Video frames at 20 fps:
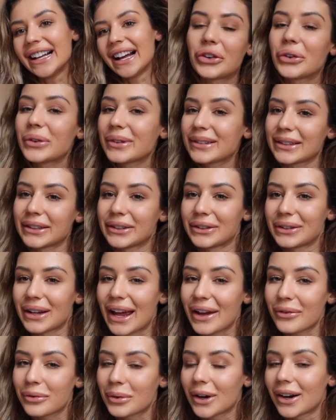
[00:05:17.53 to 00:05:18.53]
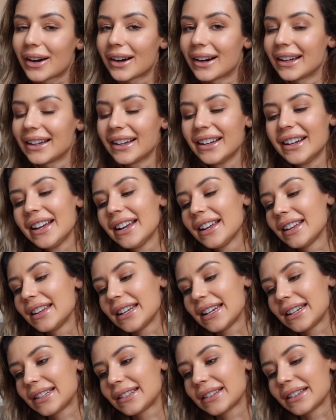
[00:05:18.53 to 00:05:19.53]
Also, FYI,
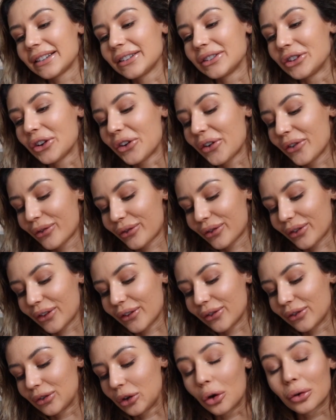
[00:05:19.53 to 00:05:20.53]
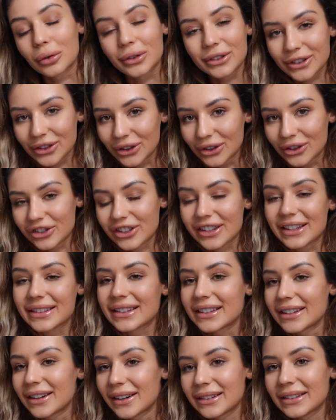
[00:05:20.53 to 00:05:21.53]
this Dove Floral Touch is
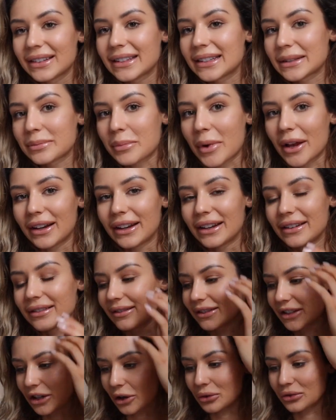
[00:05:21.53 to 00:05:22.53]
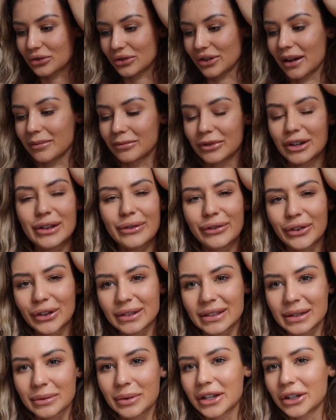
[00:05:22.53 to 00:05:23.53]
the nicest smelling deodorant. I'm really
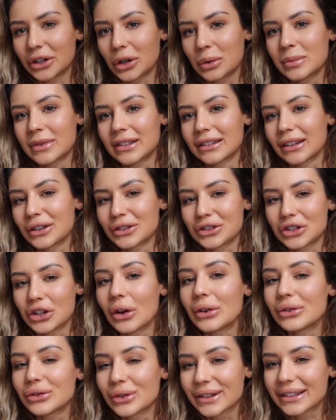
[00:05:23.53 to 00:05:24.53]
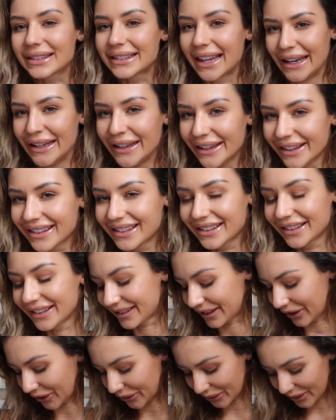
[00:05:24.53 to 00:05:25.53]
fussy when it comes to like deodorant scents.
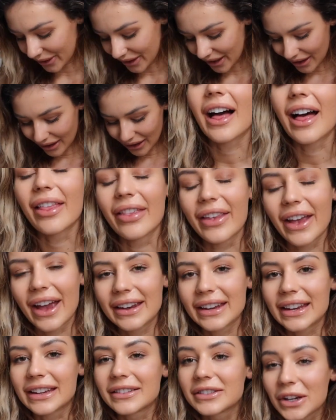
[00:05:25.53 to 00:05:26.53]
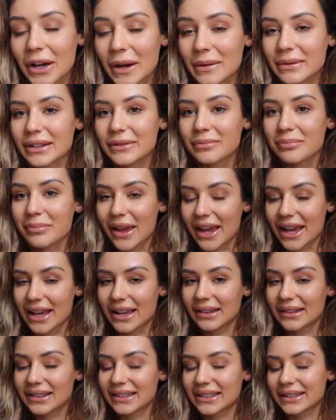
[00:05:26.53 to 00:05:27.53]
So, and then in terms of
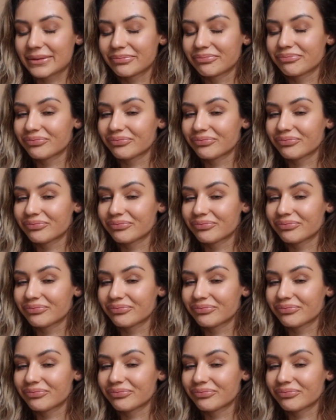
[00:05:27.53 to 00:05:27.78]
mitts,